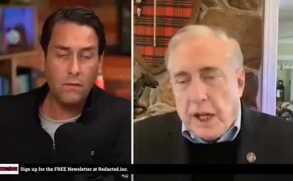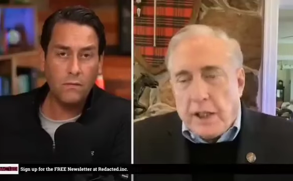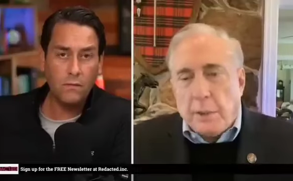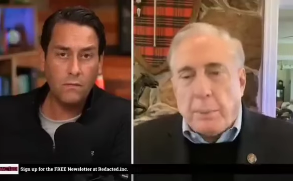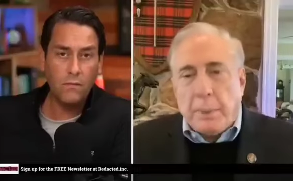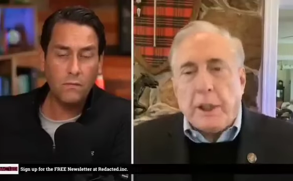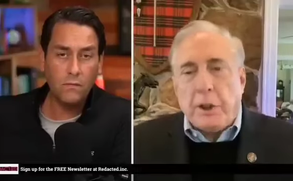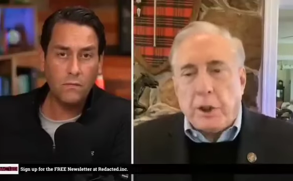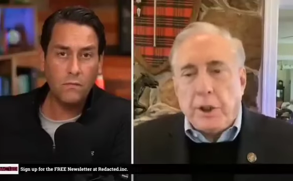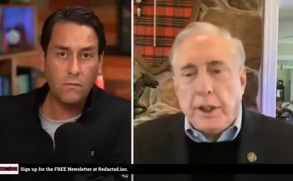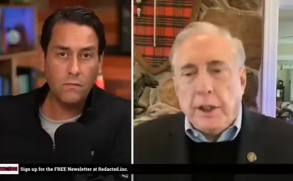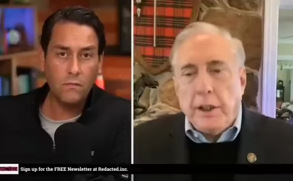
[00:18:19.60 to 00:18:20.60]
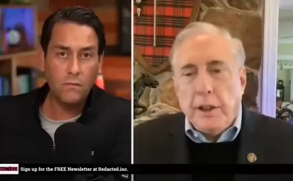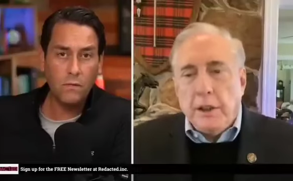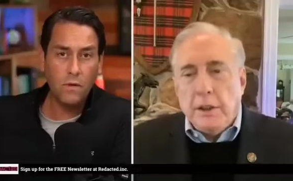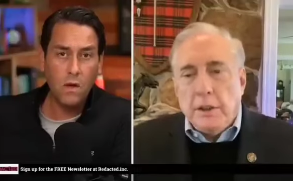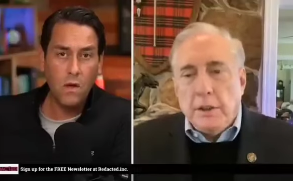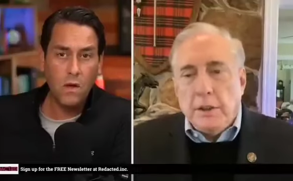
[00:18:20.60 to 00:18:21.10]
Speaker 1: he's not in a big hurry.
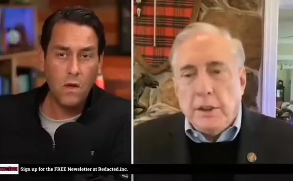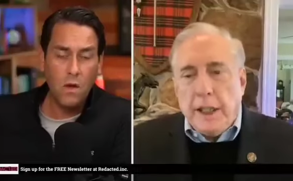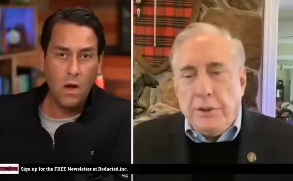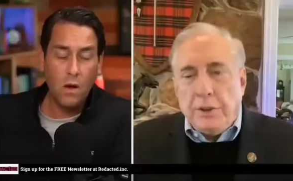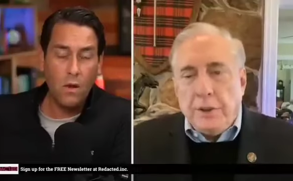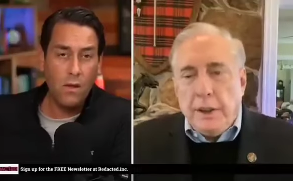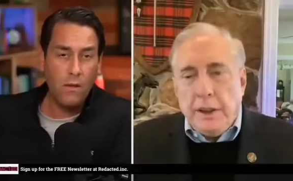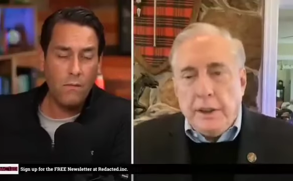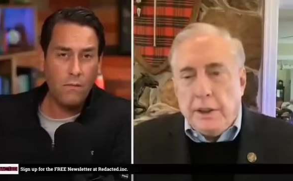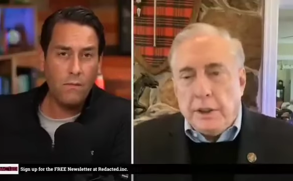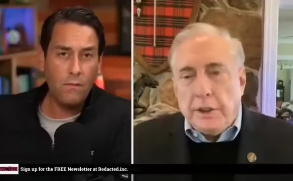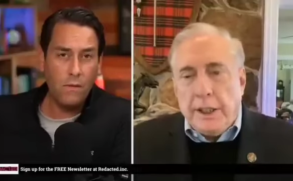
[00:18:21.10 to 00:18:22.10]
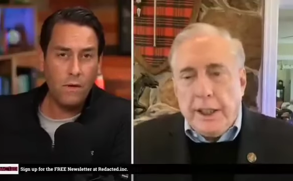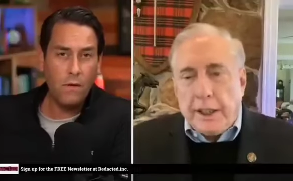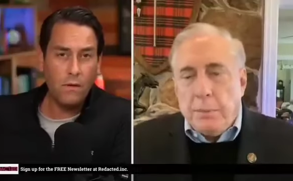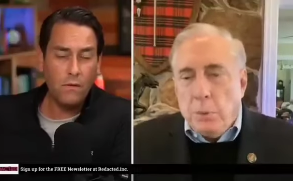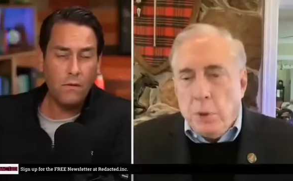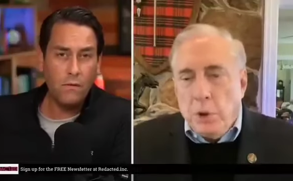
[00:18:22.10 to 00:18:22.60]
He's uh, uh you know
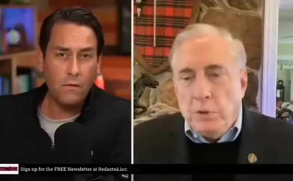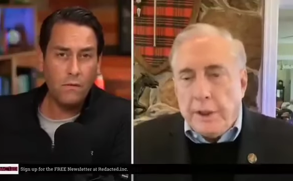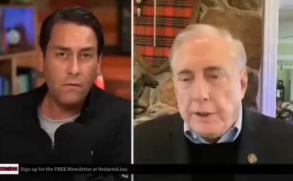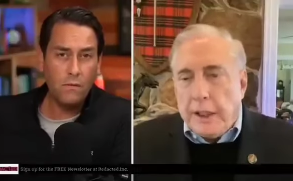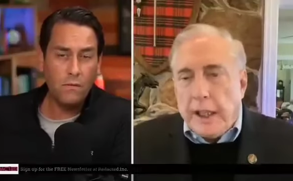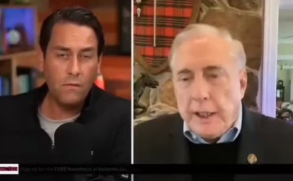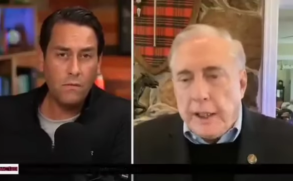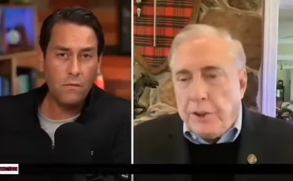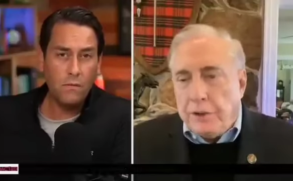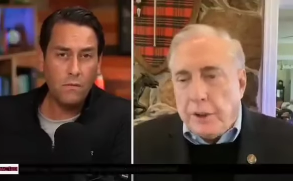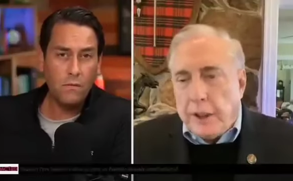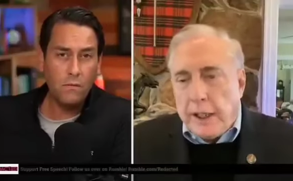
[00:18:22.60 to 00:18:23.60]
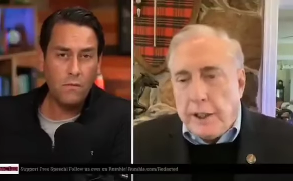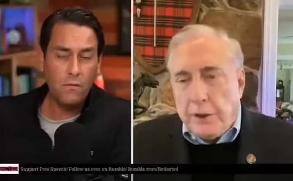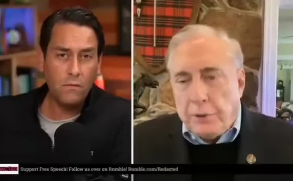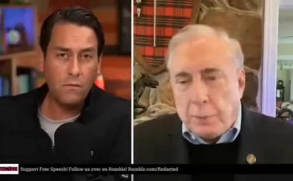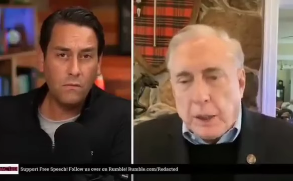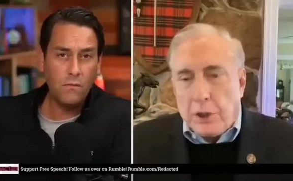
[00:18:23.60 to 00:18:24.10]
yeah. he can move at, at his at
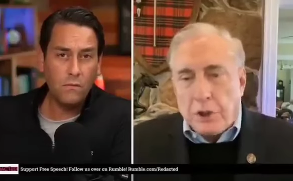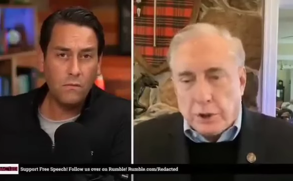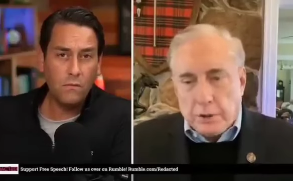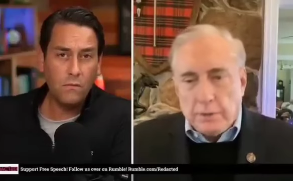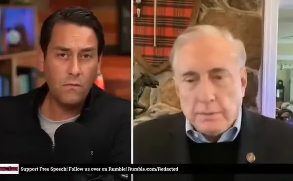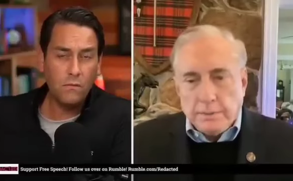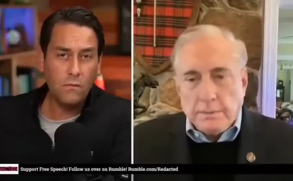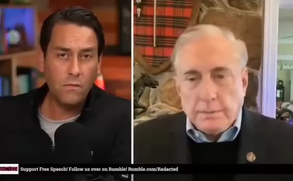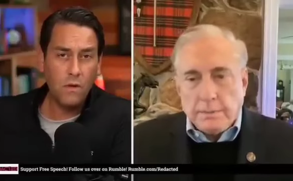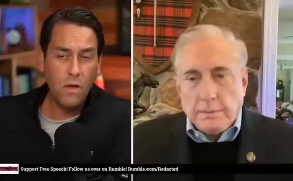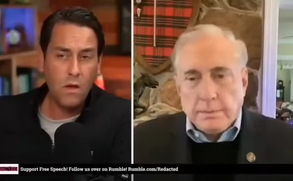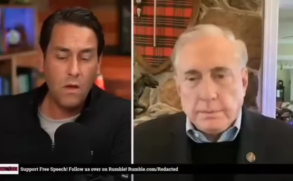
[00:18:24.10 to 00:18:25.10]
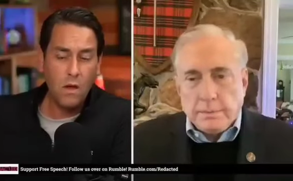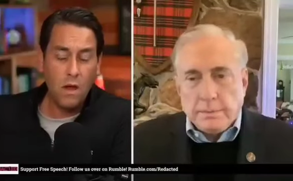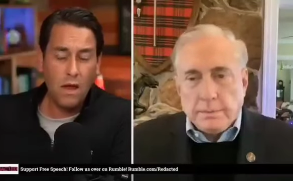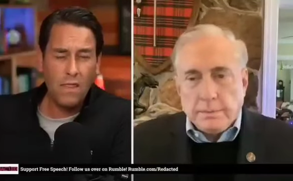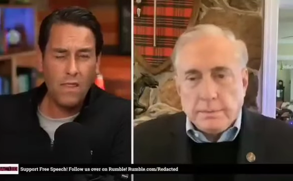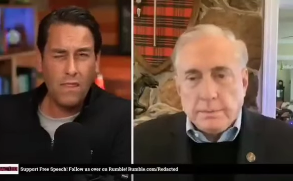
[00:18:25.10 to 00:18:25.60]
his pleasure.
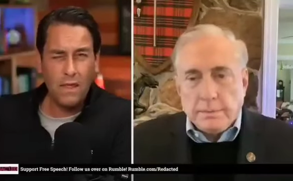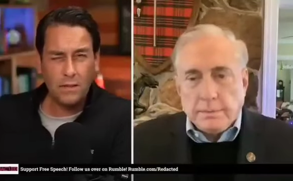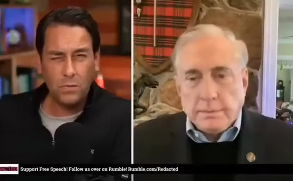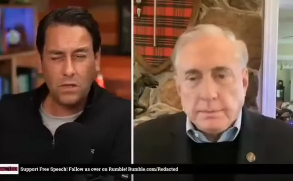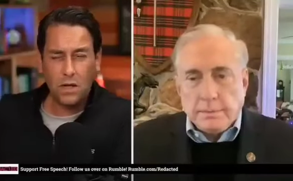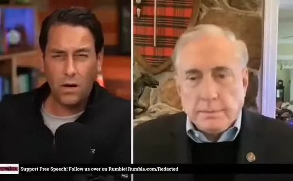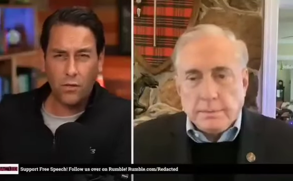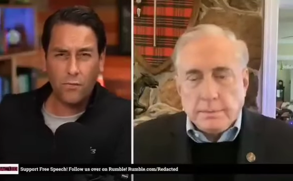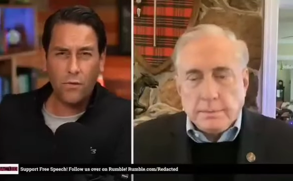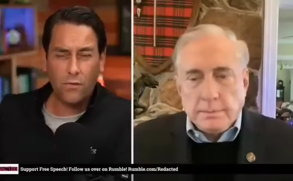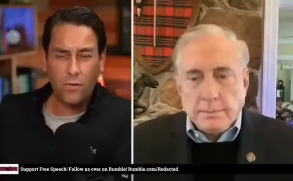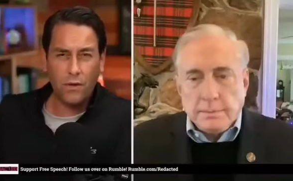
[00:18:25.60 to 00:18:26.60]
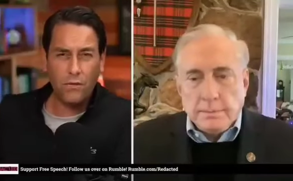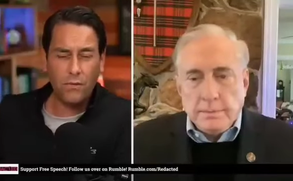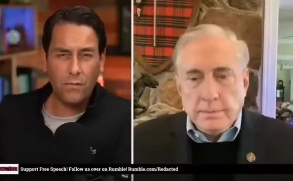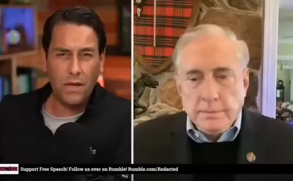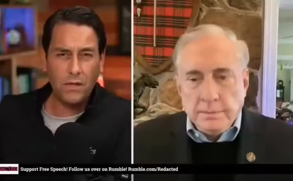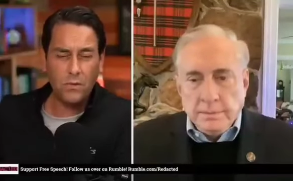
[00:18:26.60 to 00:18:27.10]
Speaker 2: And uh, that's been kind of thrown around over
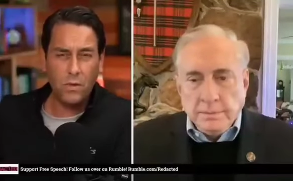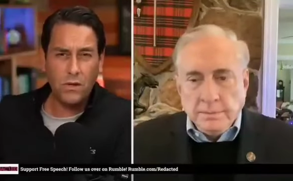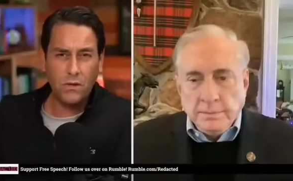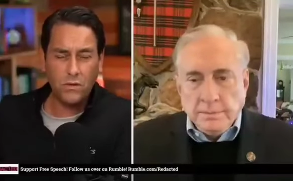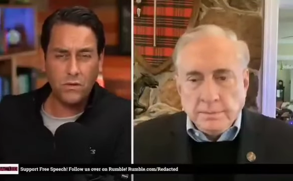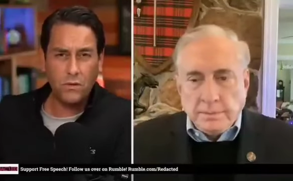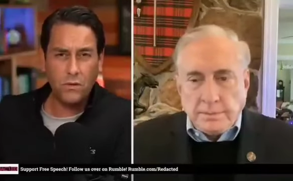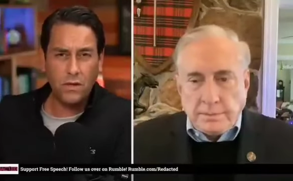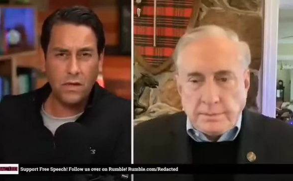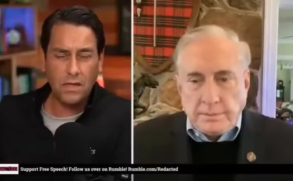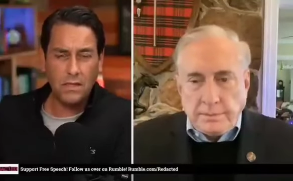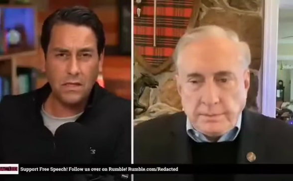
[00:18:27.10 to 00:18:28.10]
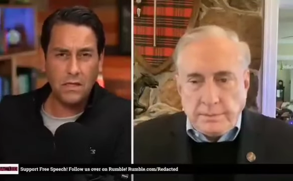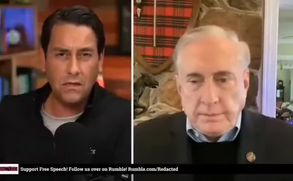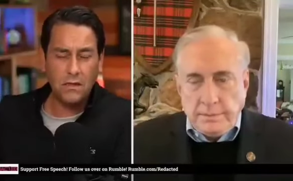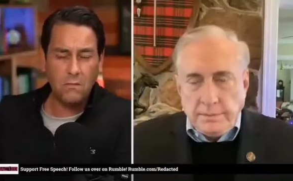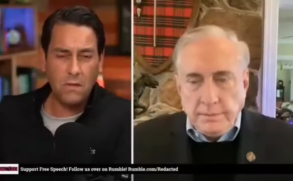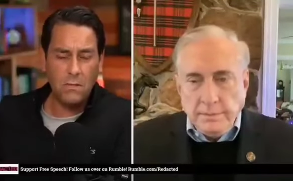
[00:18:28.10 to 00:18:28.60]
the past week or so with the idea
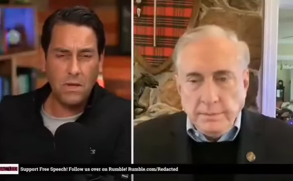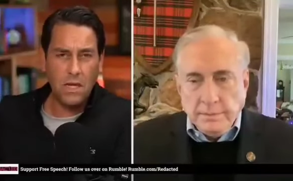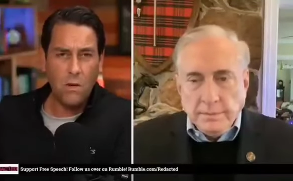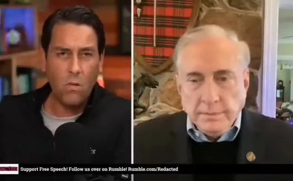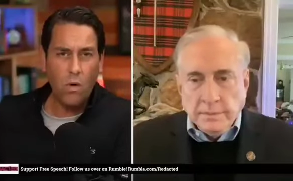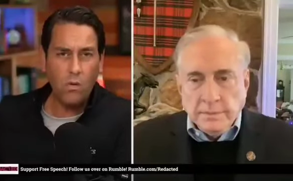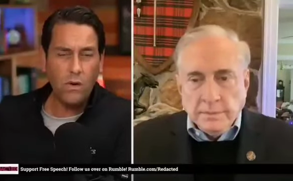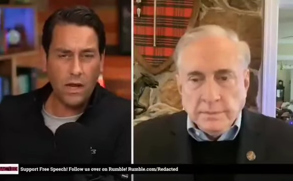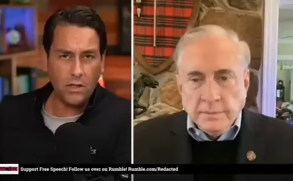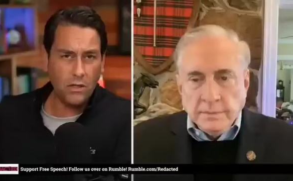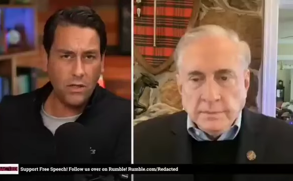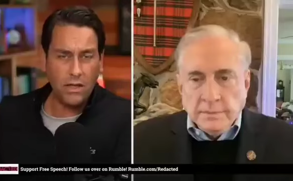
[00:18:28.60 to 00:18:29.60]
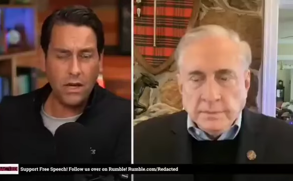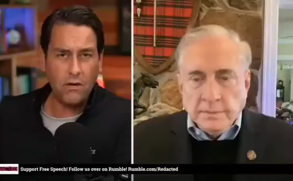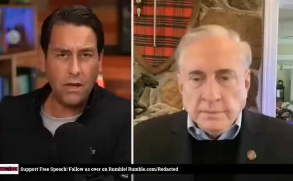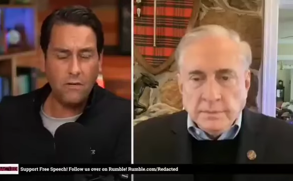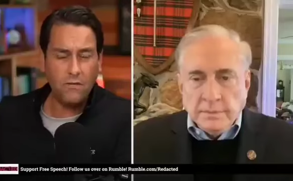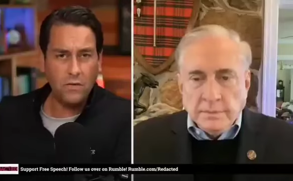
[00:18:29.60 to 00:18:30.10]
that maybe he won't actually
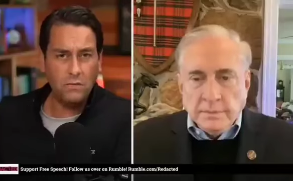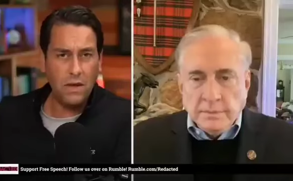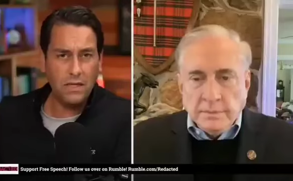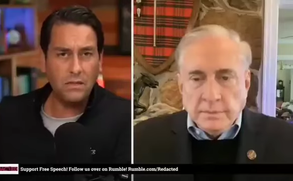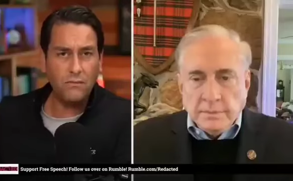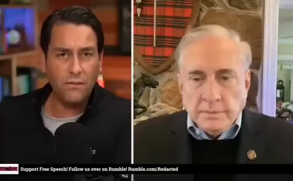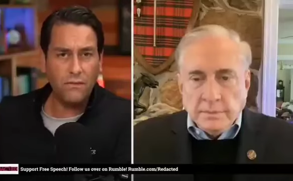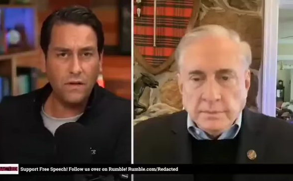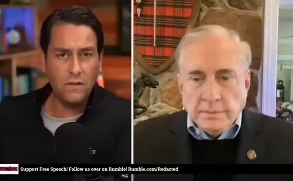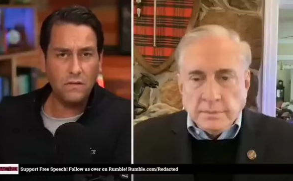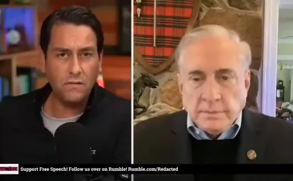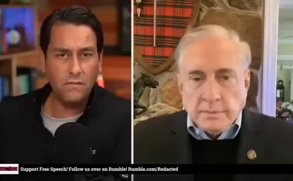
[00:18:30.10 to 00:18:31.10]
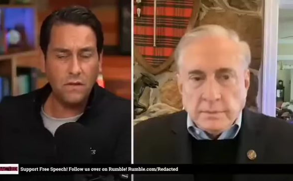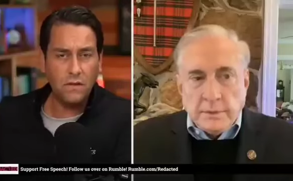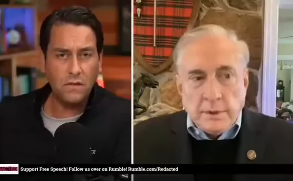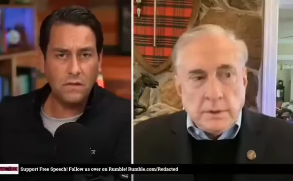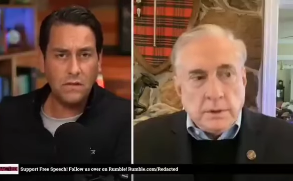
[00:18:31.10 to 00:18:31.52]
carry out this massive offensive, that